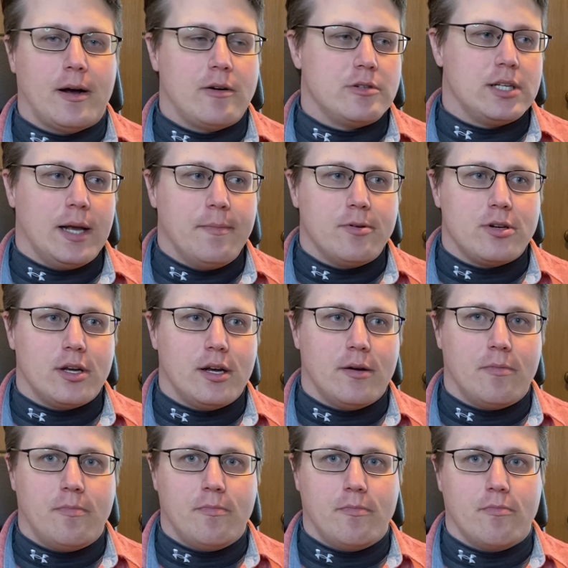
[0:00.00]
was able
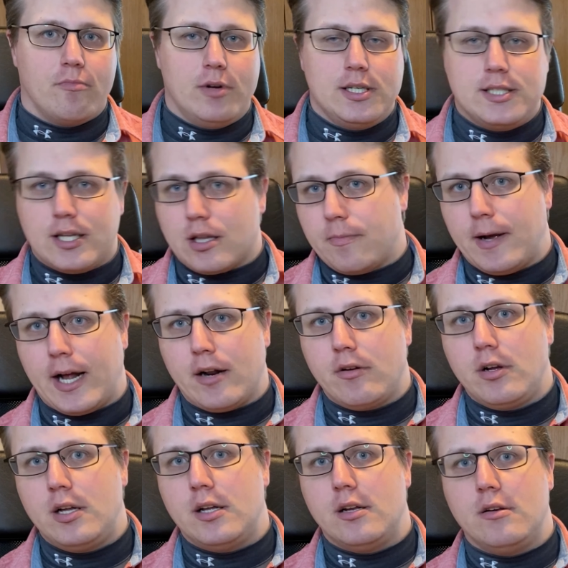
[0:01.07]
to reset the
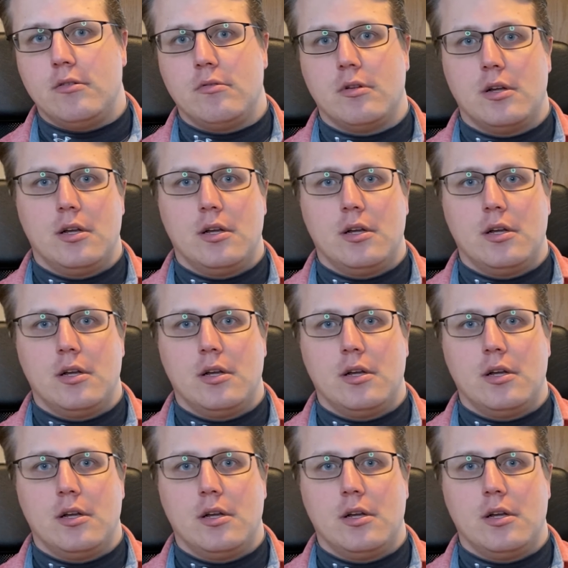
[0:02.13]
battery and